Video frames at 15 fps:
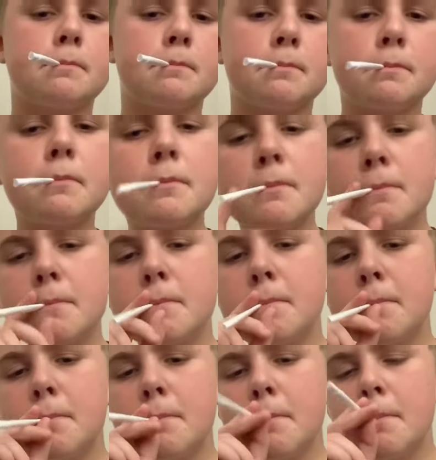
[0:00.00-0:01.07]

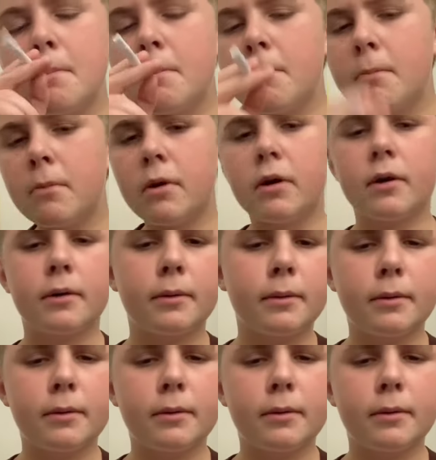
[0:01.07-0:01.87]
Nobody speaks.